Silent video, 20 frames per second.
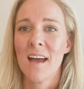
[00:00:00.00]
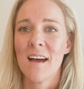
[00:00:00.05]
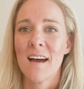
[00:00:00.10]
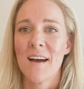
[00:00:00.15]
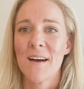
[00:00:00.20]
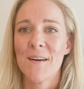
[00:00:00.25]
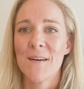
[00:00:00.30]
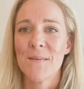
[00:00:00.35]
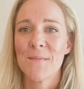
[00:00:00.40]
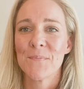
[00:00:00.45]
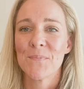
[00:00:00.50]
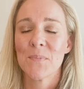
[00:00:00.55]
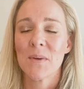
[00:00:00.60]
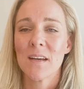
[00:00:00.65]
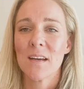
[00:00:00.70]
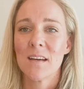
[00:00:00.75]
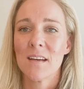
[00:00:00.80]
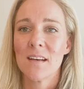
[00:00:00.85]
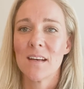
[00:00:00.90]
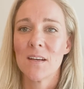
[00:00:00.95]

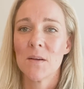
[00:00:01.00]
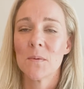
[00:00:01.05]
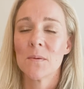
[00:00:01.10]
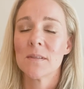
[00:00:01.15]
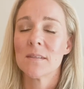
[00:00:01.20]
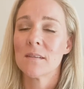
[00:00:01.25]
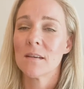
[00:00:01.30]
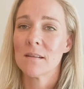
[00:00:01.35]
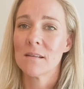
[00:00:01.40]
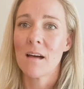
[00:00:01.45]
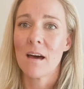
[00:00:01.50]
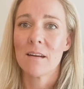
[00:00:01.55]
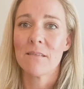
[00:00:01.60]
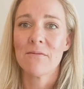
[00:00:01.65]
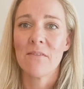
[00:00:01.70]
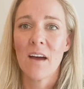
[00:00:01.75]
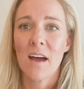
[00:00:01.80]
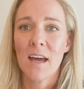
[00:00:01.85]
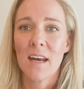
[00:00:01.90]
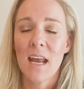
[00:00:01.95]
But it was a lot of
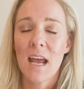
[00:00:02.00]
fun,